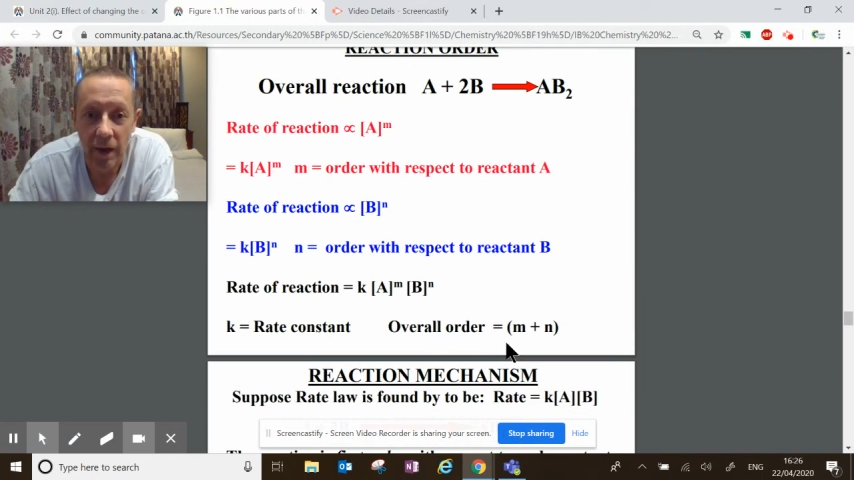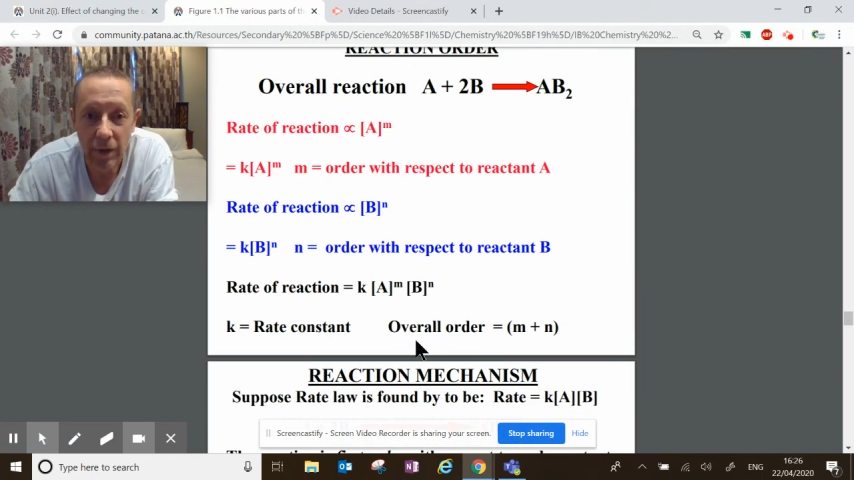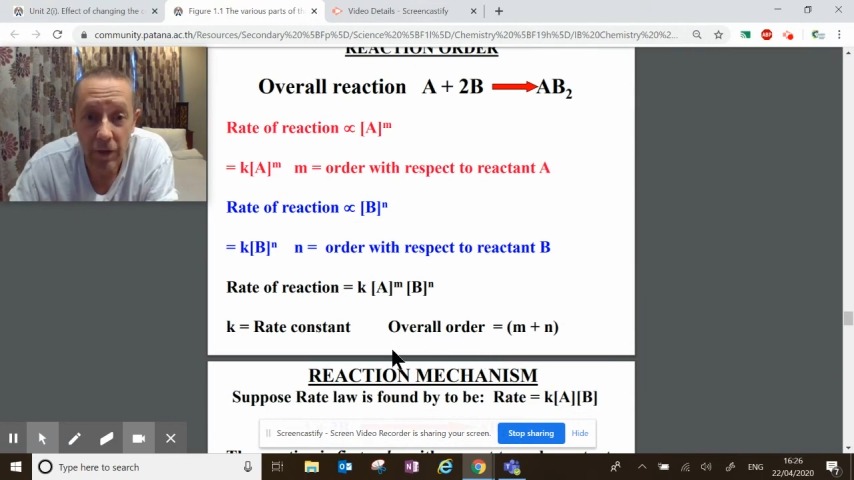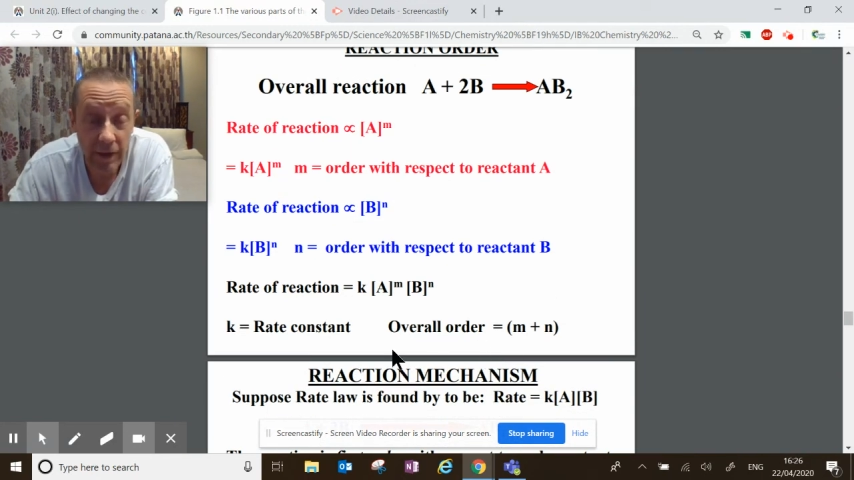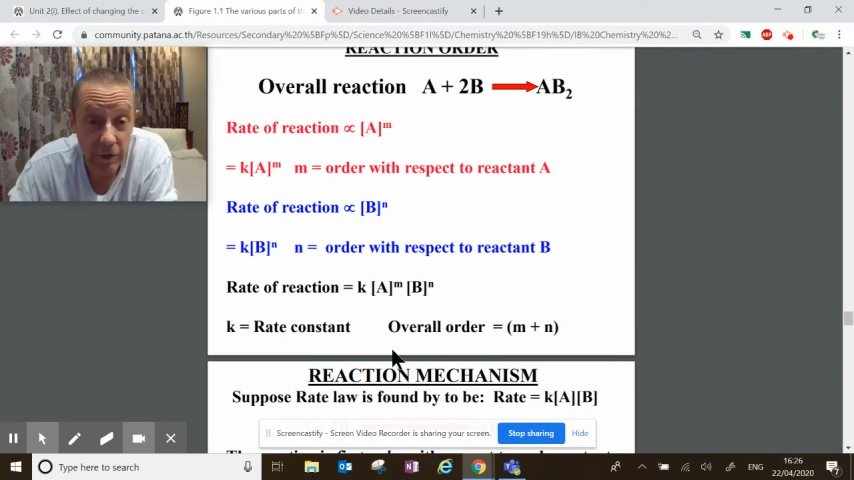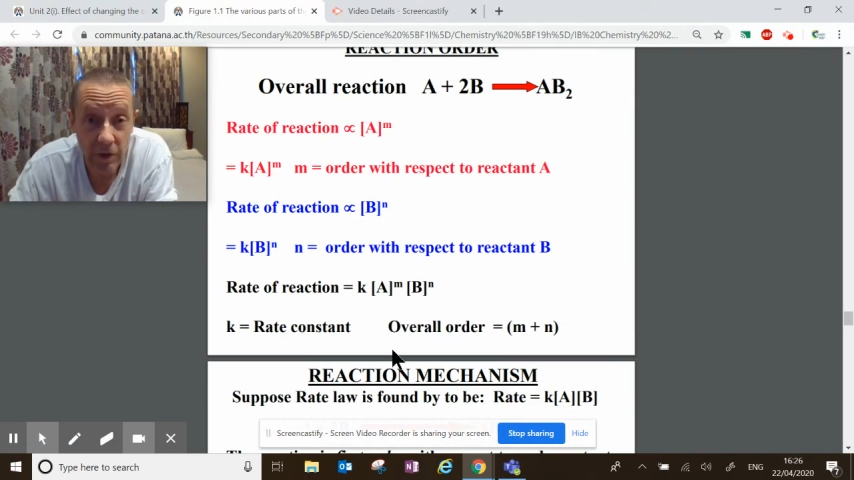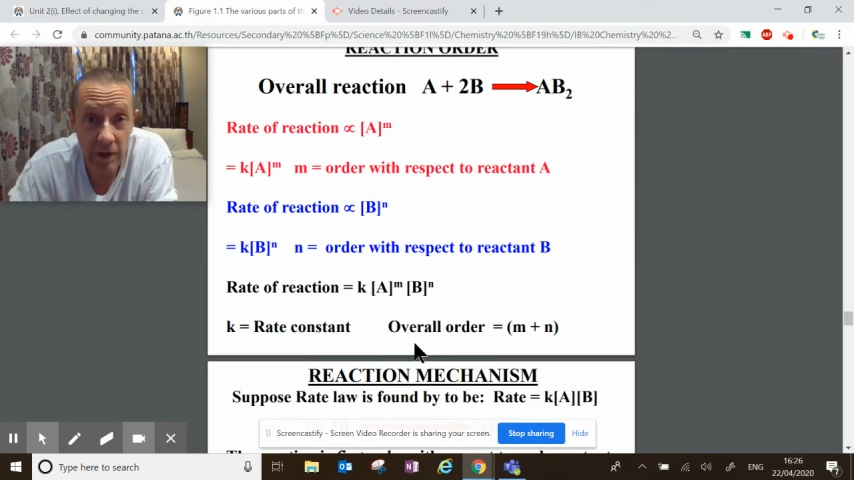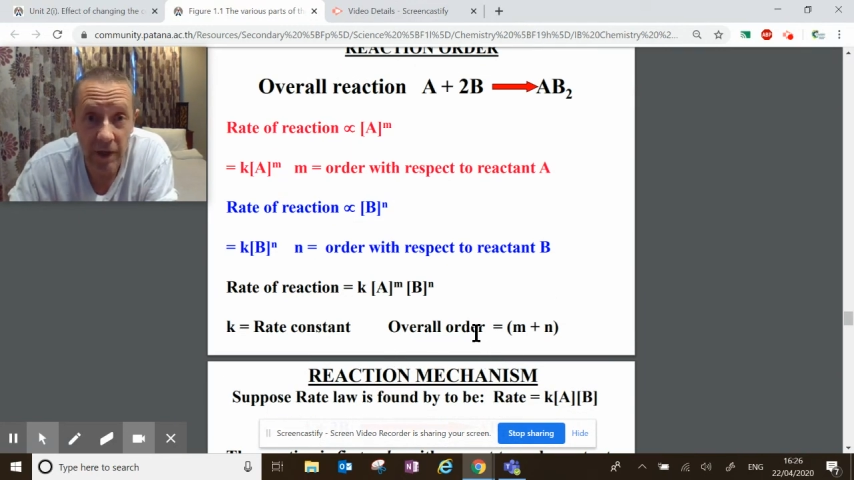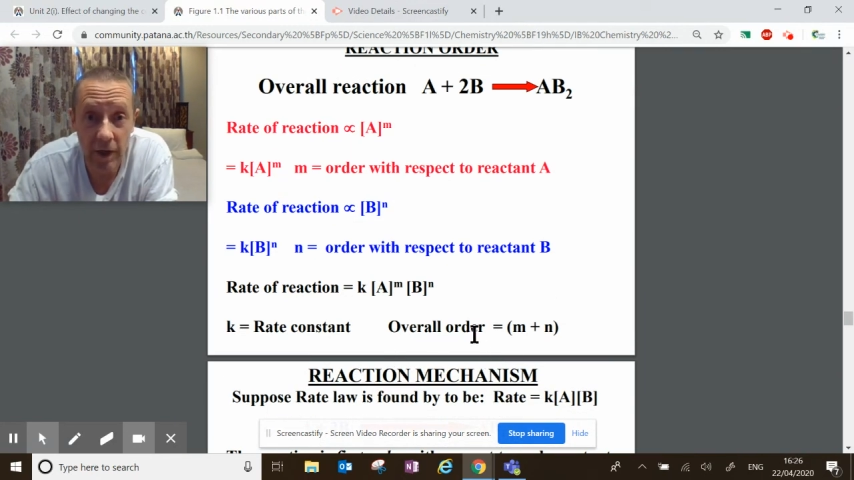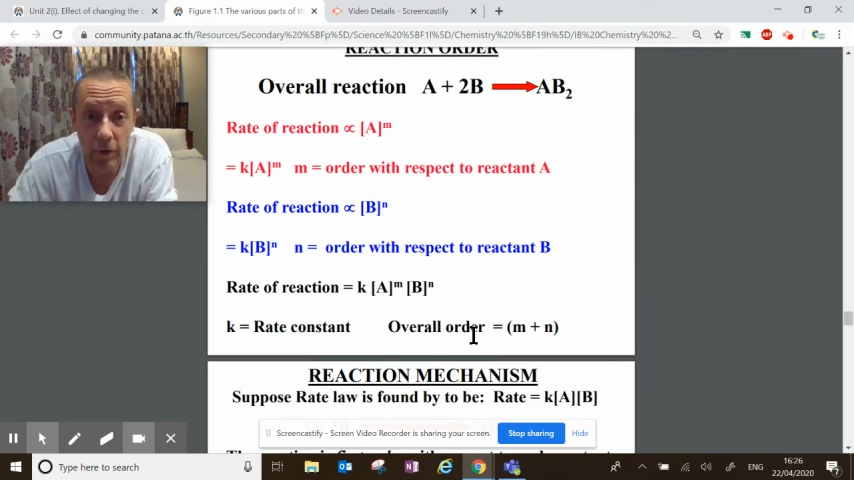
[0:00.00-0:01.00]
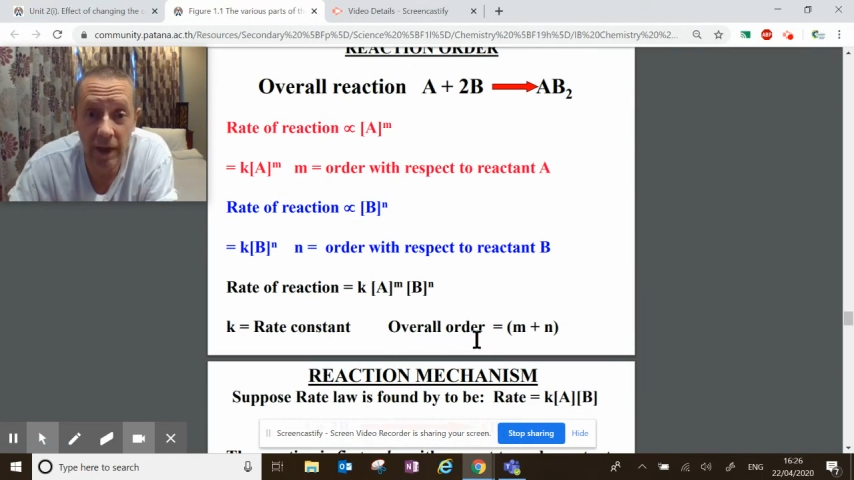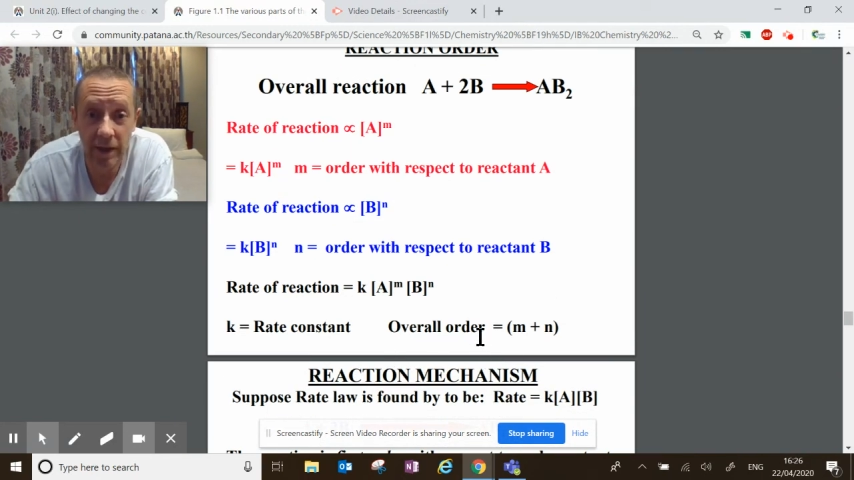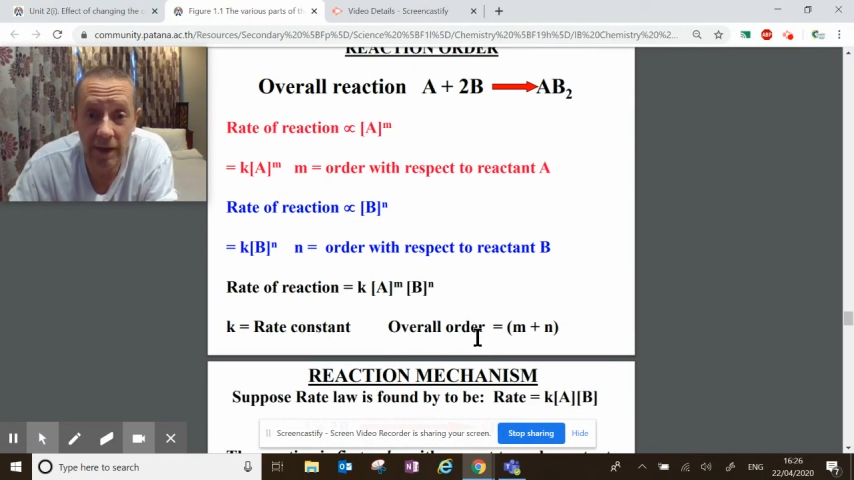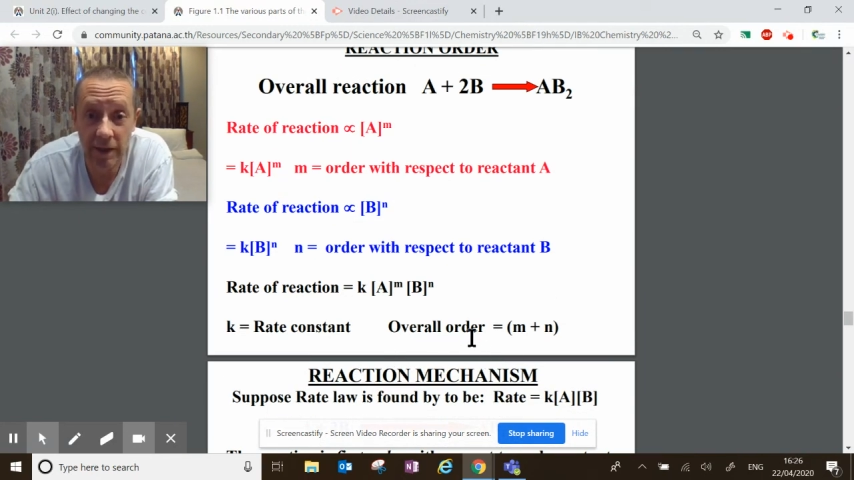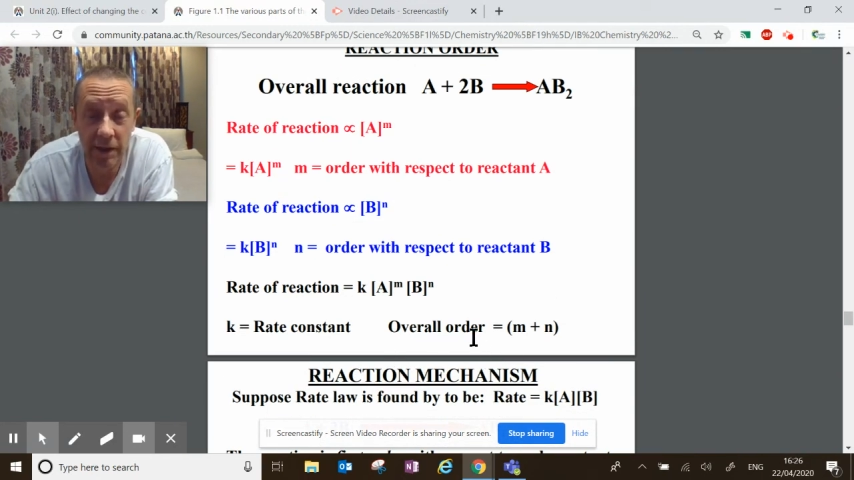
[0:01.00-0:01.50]
Another thing just to note
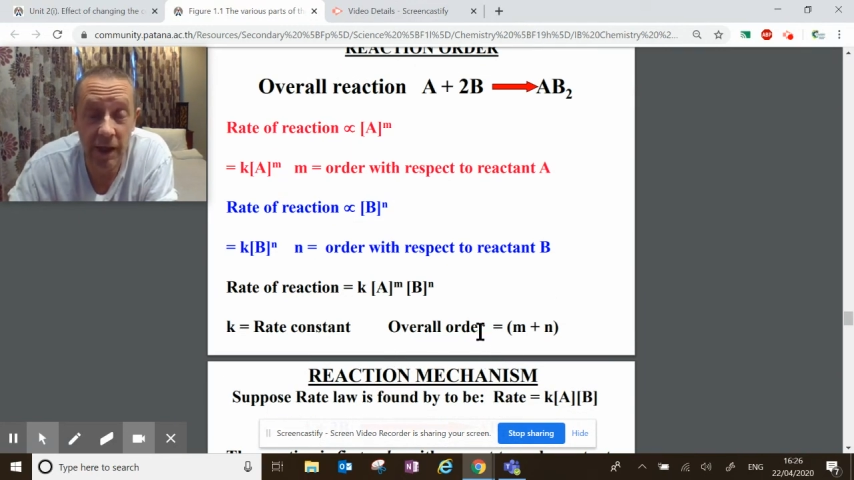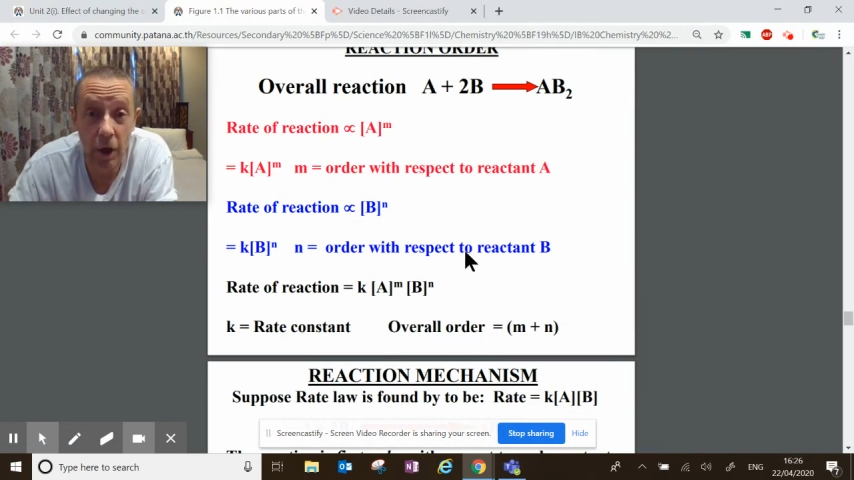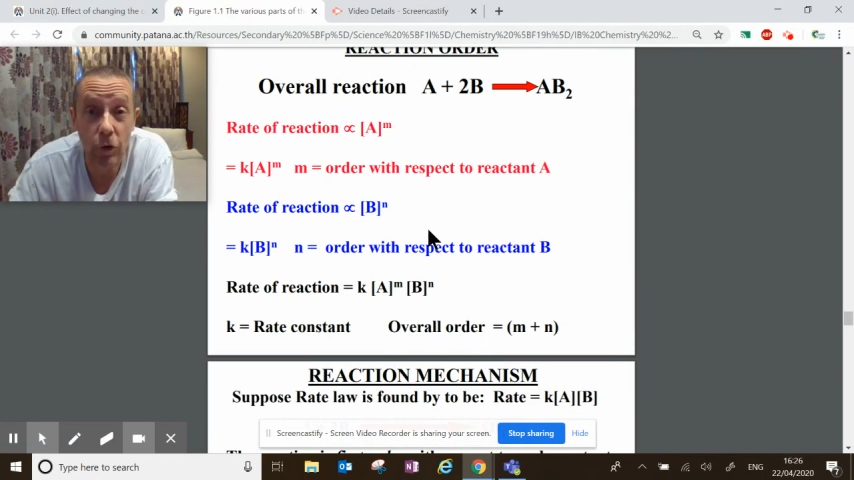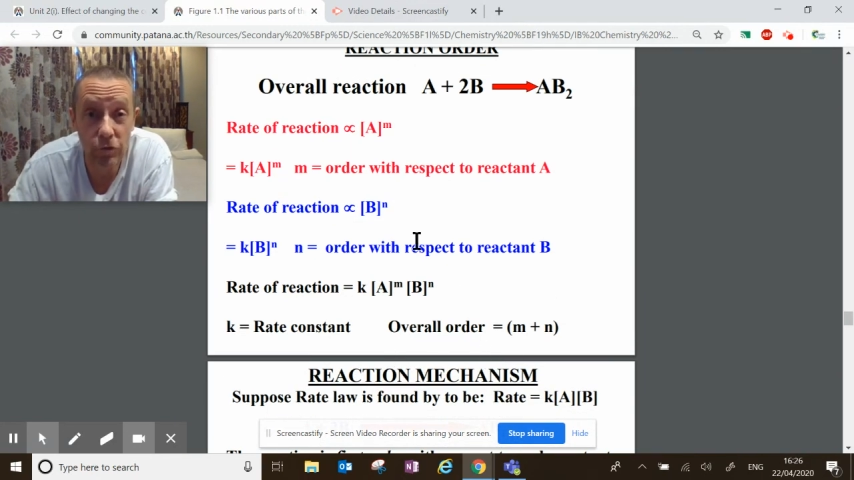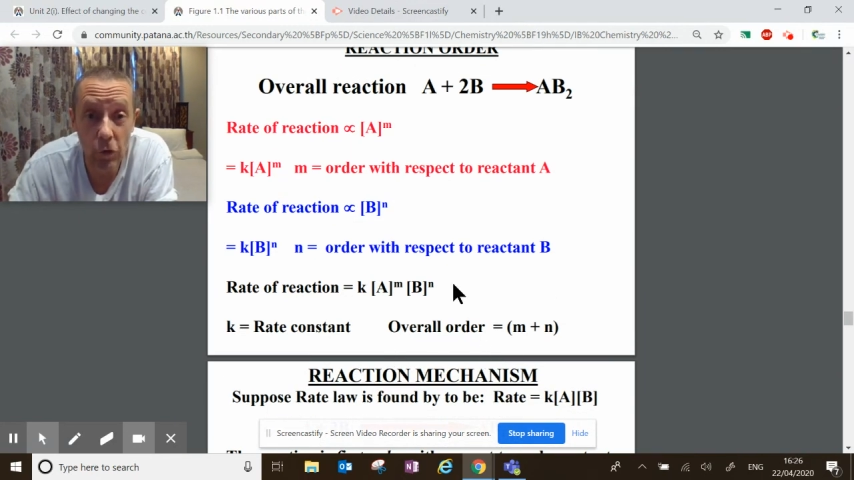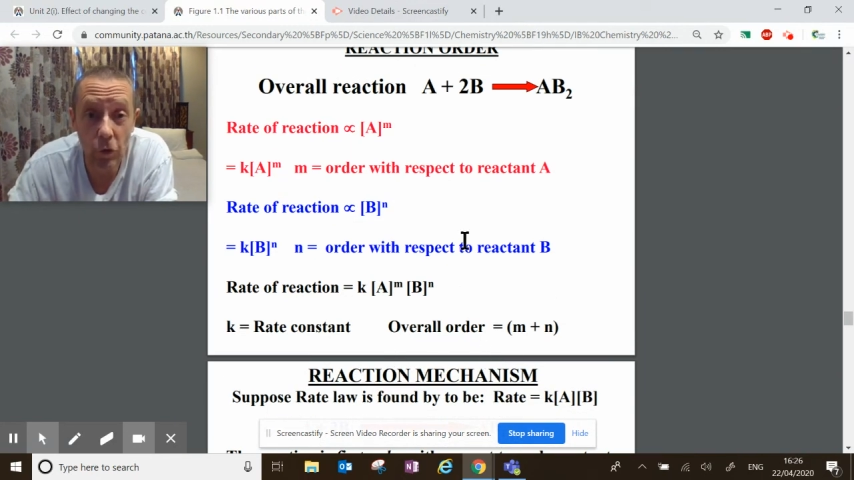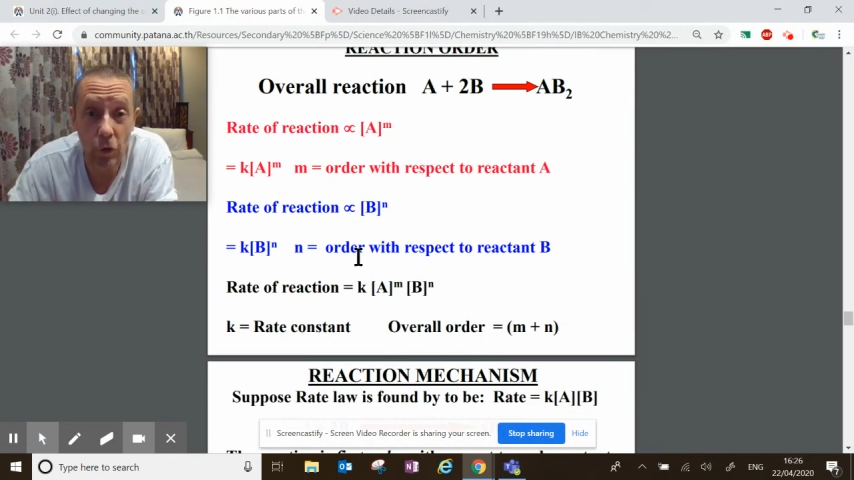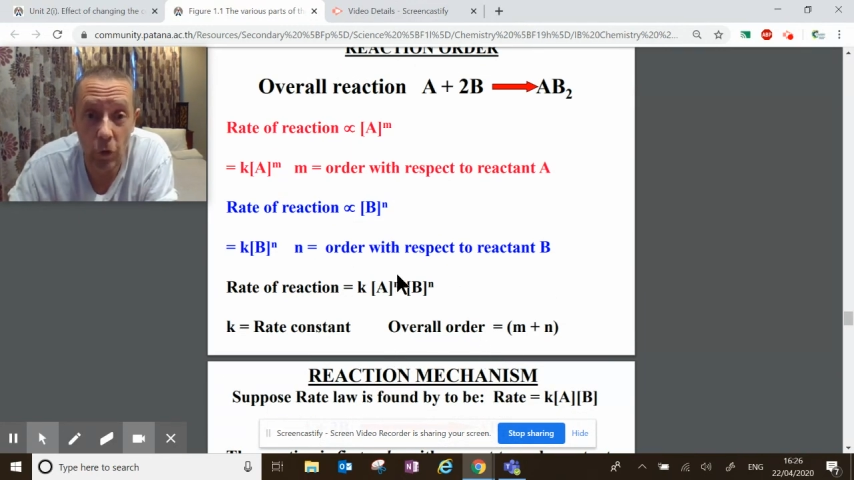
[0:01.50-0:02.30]
then is the overall